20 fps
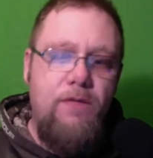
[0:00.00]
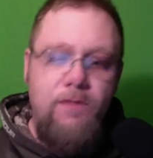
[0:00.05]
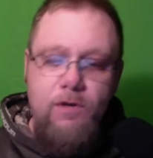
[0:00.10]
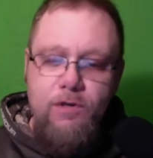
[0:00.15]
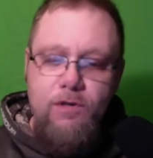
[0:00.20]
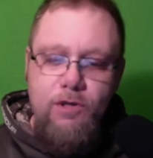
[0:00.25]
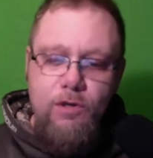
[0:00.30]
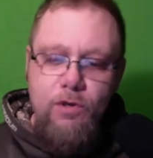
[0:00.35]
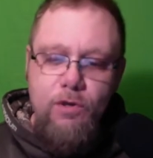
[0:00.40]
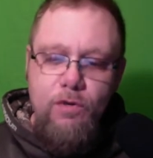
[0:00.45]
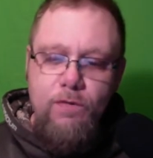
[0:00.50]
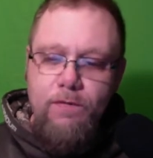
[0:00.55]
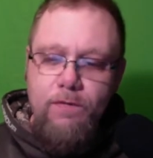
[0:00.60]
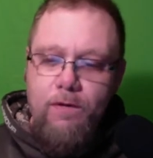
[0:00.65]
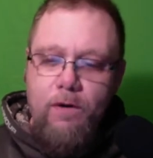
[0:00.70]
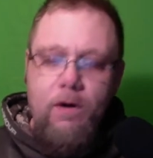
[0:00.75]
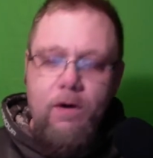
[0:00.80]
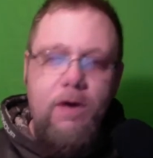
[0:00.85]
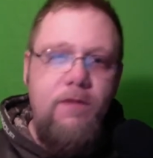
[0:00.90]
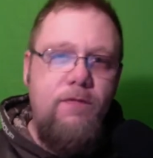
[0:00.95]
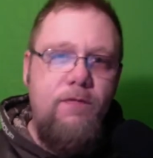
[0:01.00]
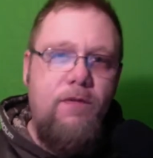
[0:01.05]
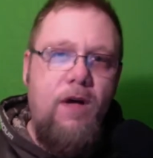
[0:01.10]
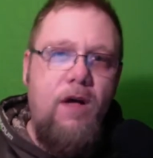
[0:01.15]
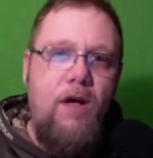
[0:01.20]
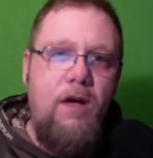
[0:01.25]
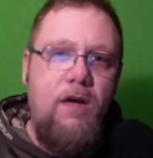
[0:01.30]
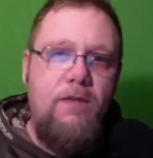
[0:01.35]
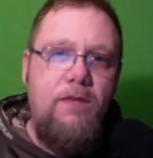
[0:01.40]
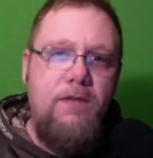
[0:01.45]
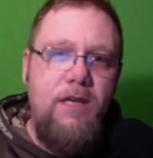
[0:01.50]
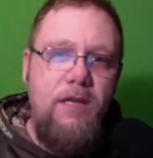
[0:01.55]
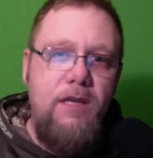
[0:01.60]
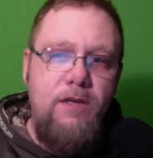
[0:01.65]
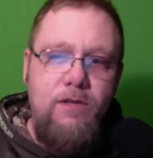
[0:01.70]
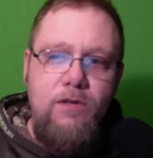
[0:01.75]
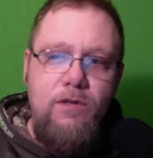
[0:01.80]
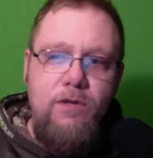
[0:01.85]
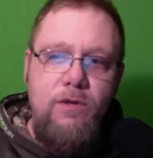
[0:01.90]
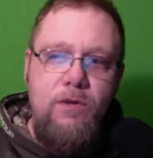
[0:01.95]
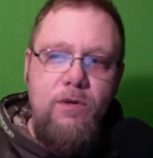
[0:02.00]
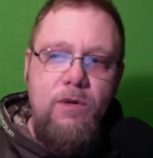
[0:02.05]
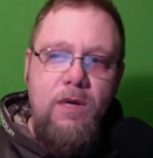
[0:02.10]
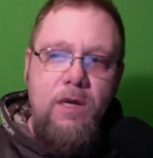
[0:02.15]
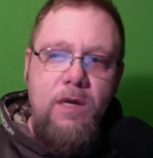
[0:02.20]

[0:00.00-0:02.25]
You're too far involved into